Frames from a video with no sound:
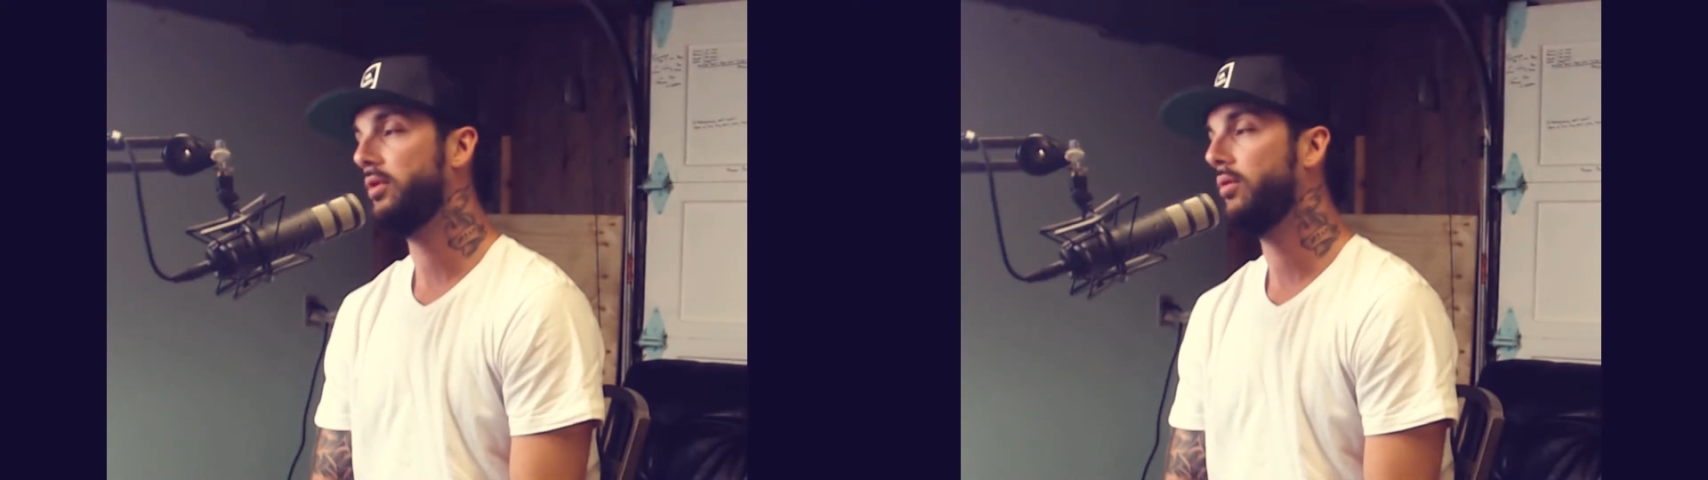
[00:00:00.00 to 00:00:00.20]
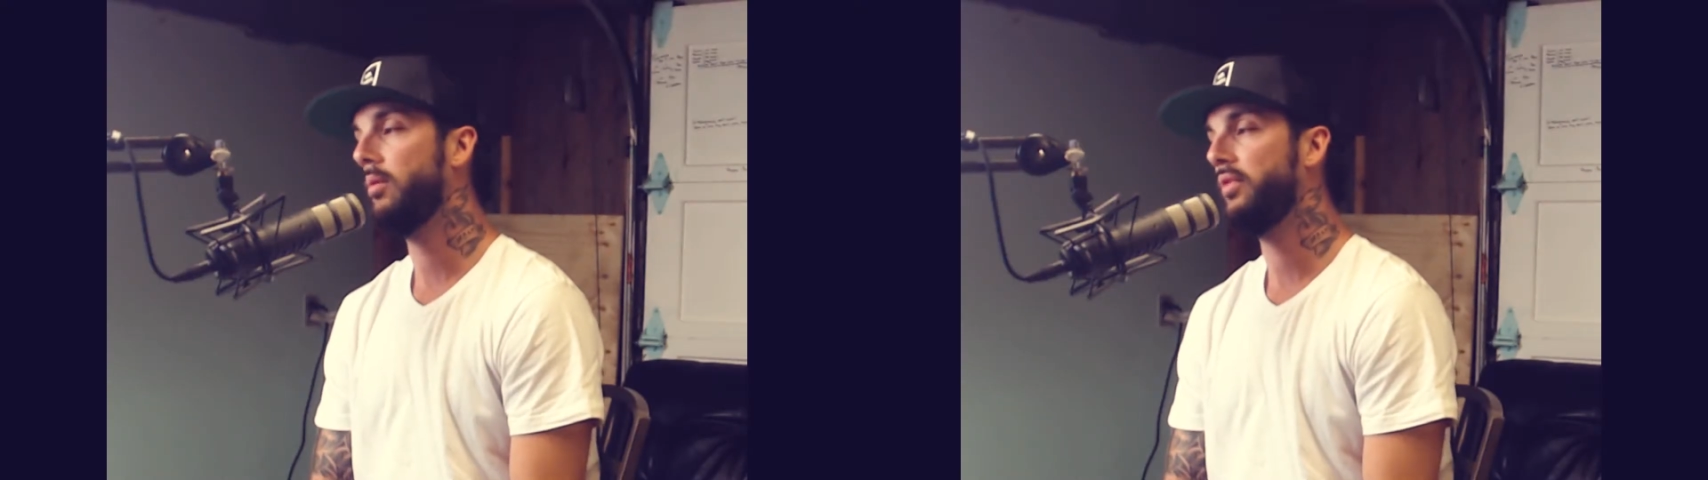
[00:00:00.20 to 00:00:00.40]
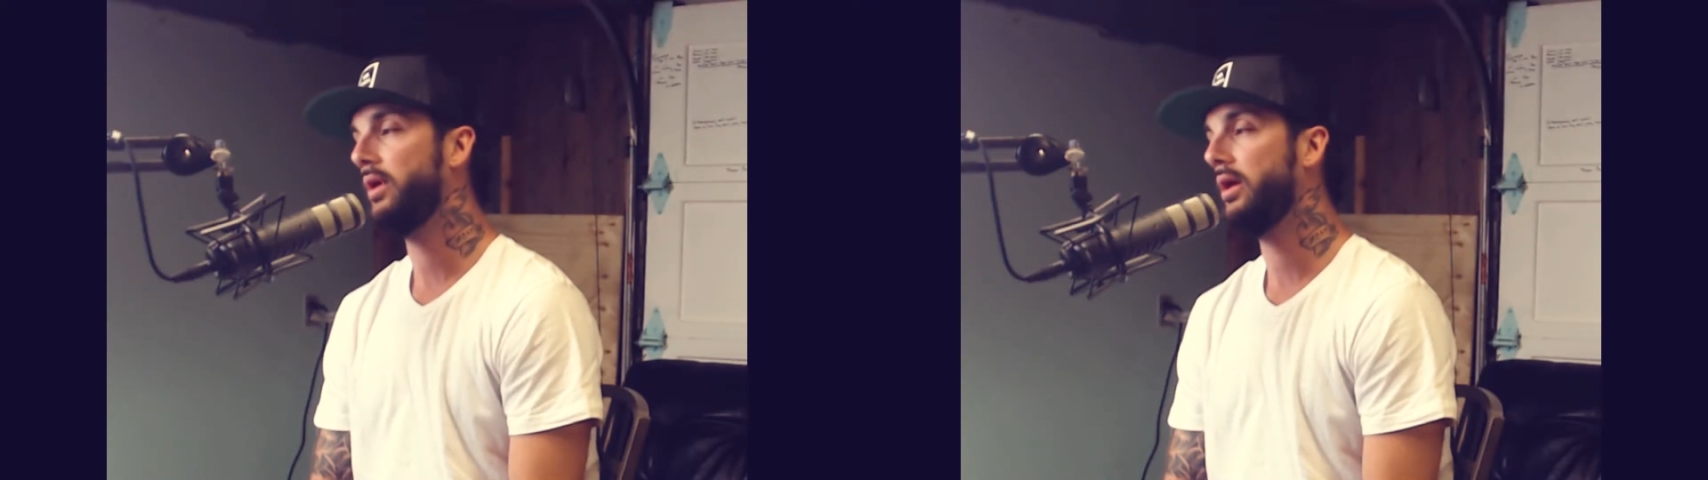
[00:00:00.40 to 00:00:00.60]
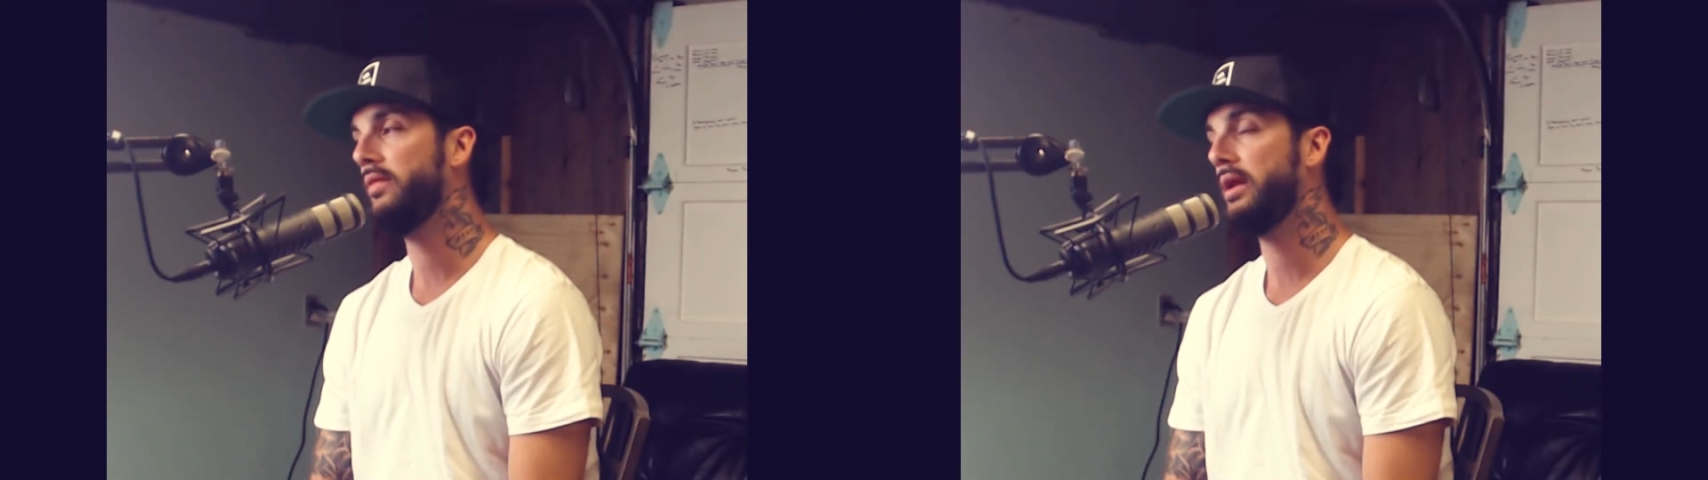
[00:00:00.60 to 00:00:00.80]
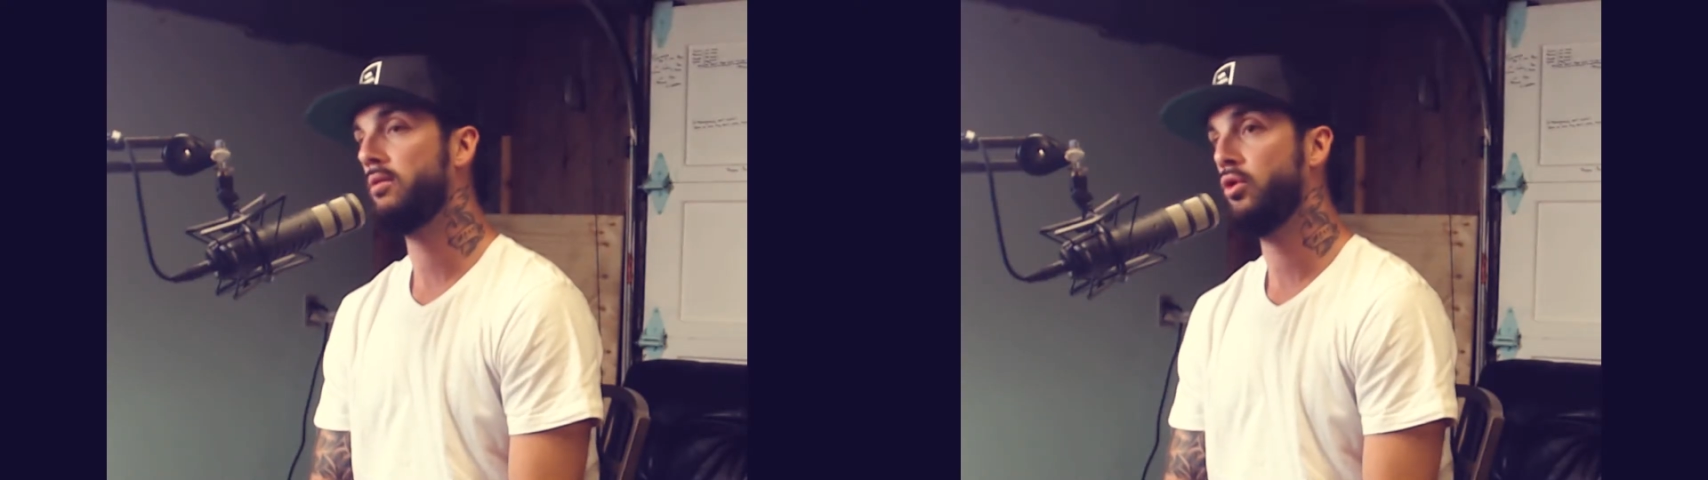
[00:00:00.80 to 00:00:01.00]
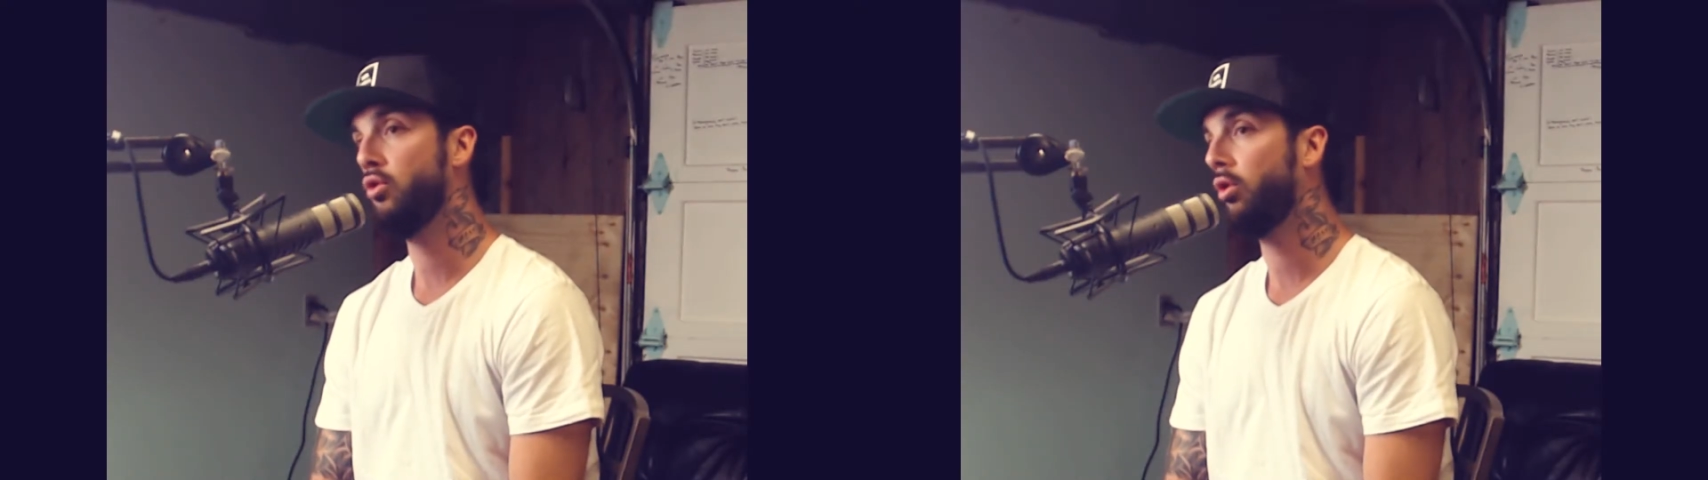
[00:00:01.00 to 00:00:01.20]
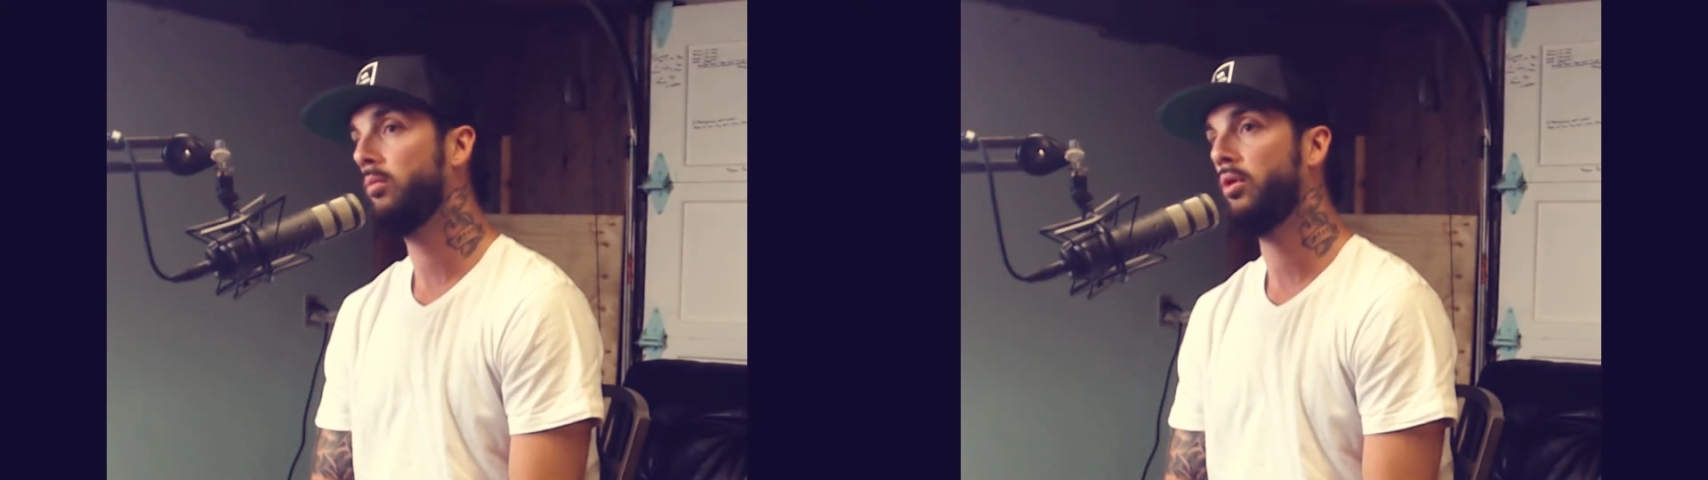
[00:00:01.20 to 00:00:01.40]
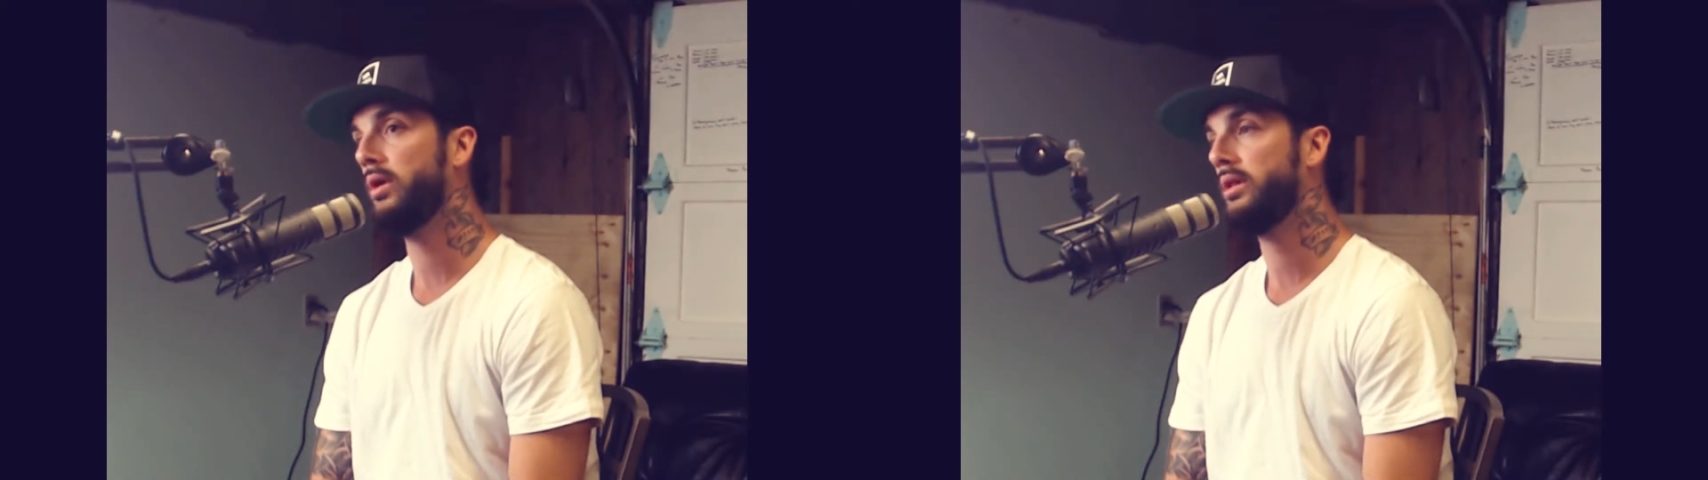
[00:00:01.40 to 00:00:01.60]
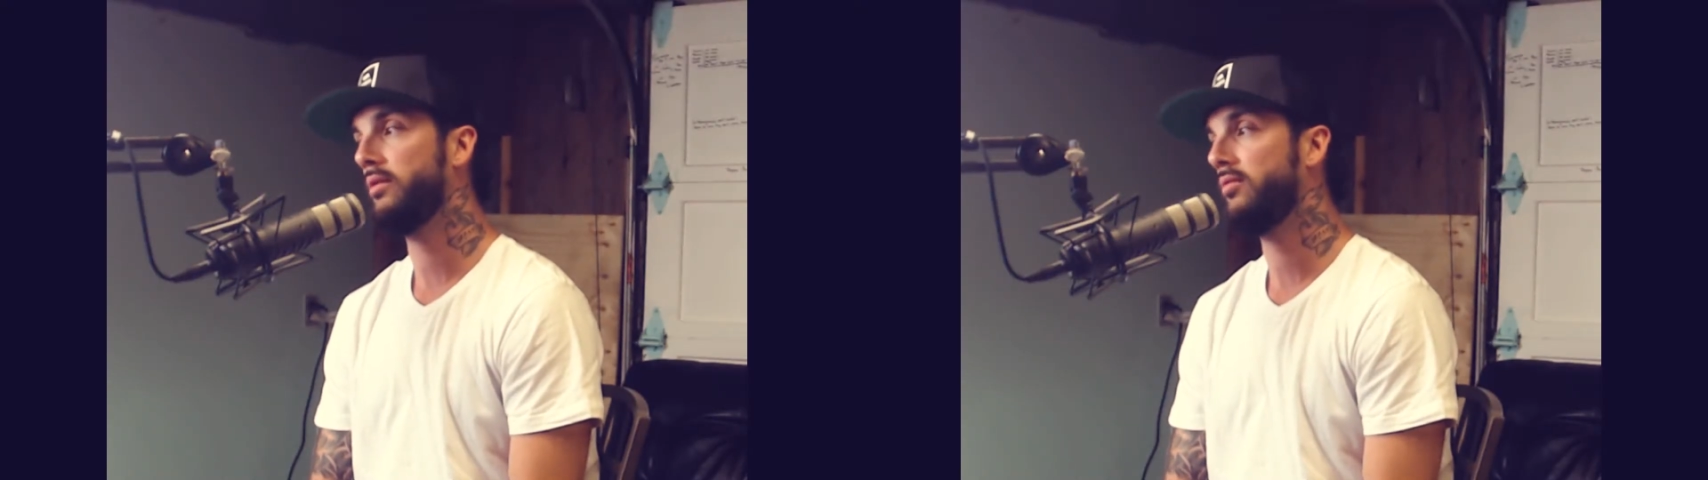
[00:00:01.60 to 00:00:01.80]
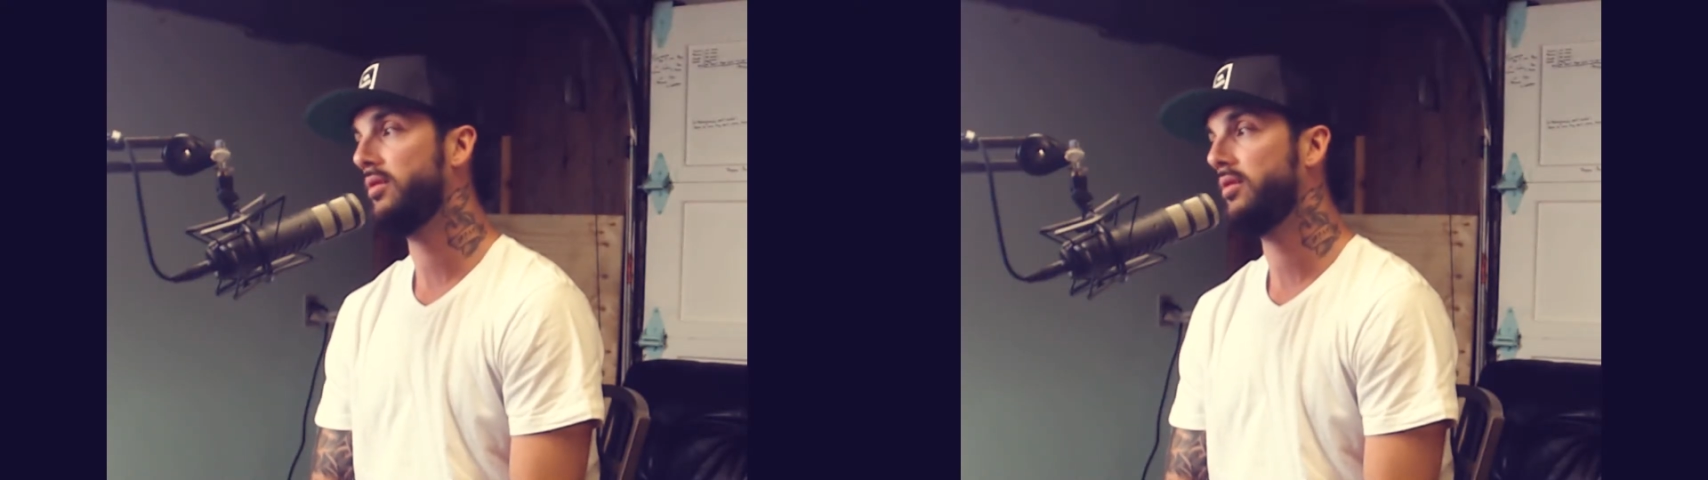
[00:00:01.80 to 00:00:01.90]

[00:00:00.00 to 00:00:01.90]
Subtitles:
to grow up thinking that's normal unless